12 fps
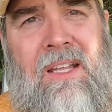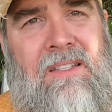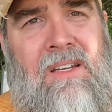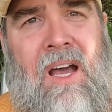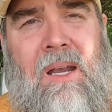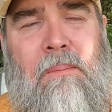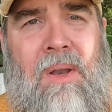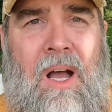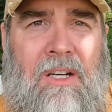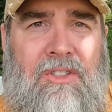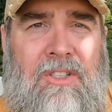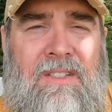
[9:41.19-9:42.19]
It's not
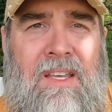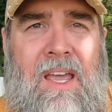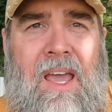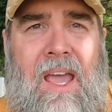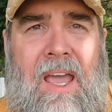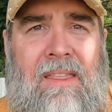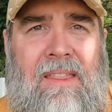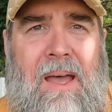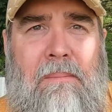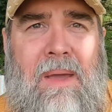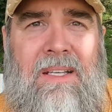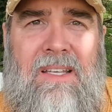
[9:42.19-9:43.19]
obnoxious, and
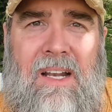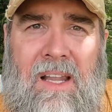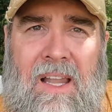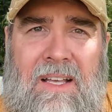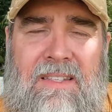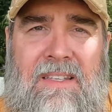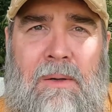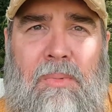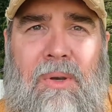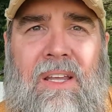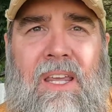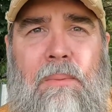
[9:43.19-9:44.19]
that makes it a lot
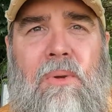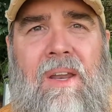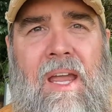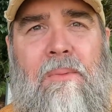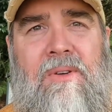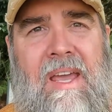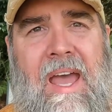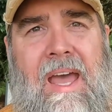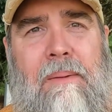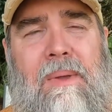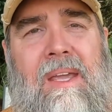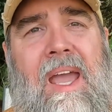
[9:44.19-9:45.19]
simpler to keep your neighbors
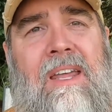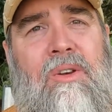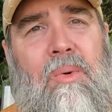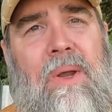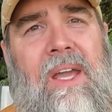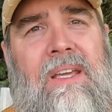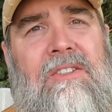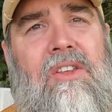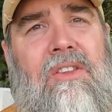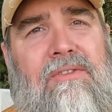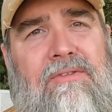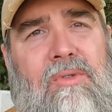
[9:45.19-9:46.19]
happy and to raise
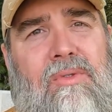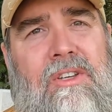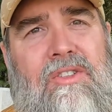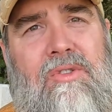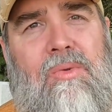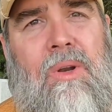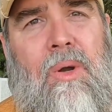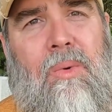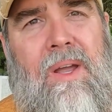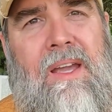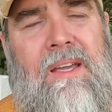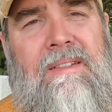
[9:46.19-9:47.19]
the food that you want to
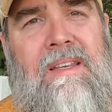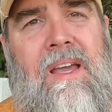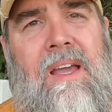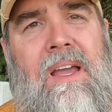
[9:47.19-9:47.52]
raise